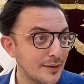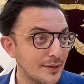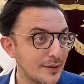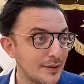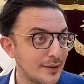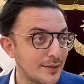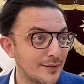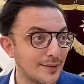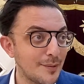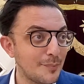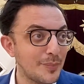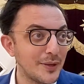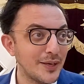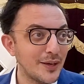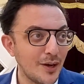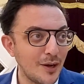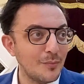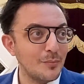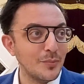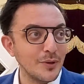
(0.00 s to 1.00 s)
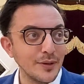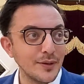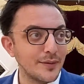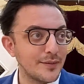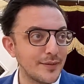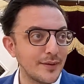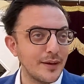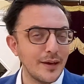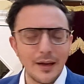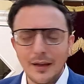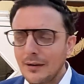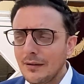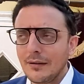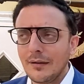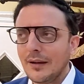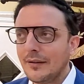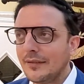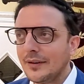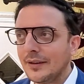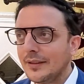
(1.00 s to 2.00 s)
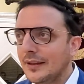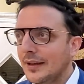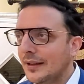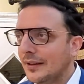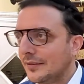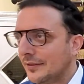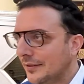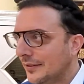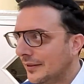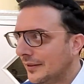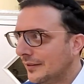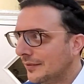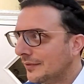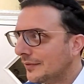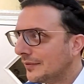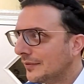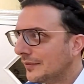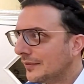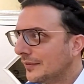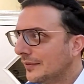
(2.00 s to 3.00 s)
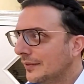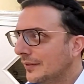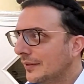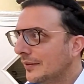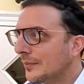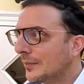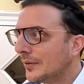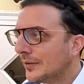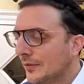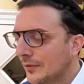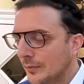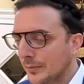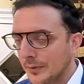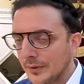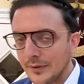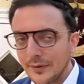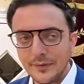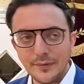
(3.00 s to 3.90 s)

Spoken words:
It's not being humble to say, I don't have any talents in life. That's being stupid.